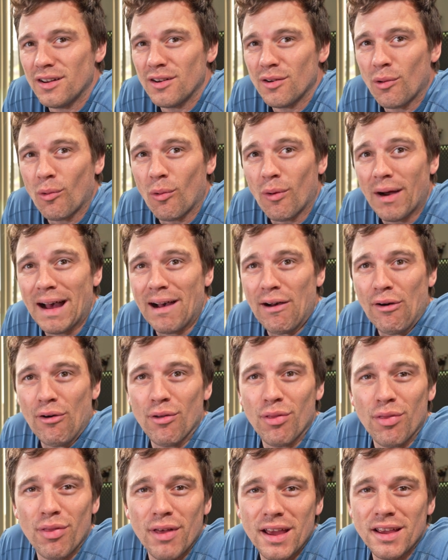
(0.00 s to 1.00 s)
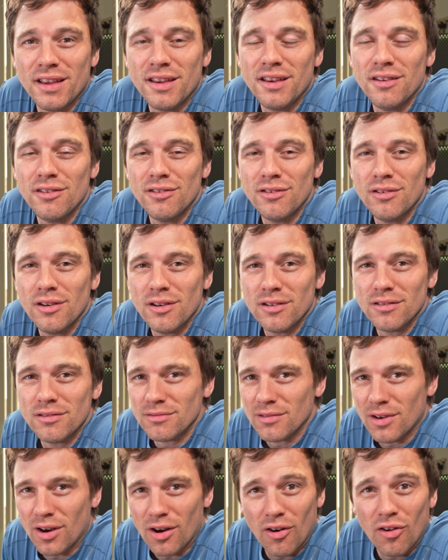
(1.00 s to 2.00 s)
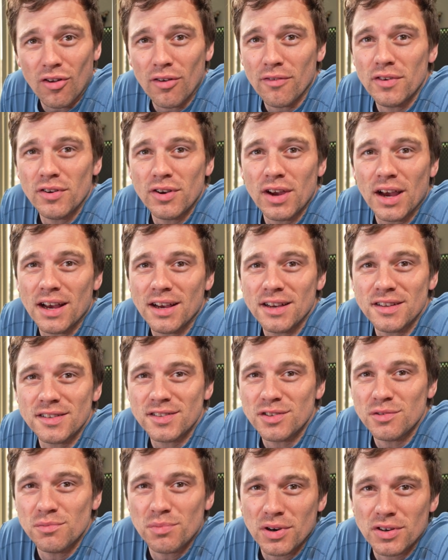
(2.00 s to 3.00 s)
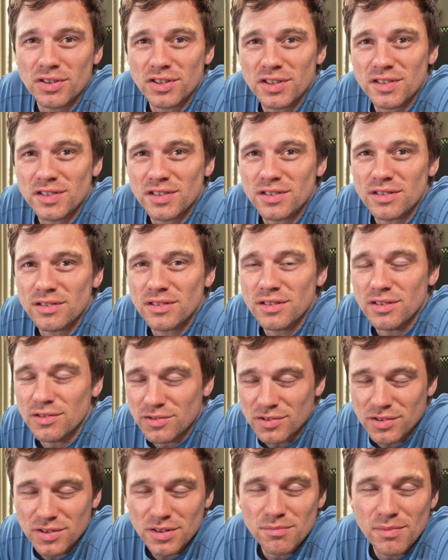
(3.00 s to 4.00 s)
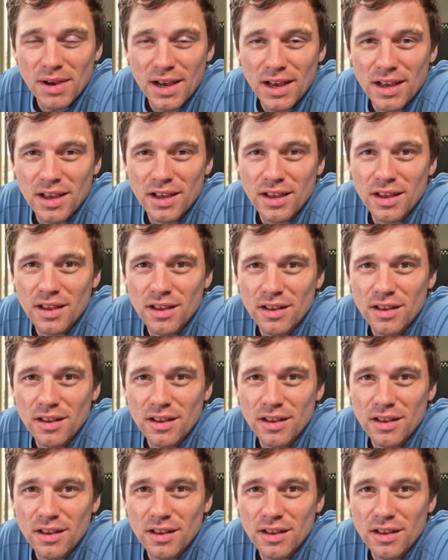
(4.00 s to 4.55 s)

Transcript: Wow, thank you all of you guys who purchased usually my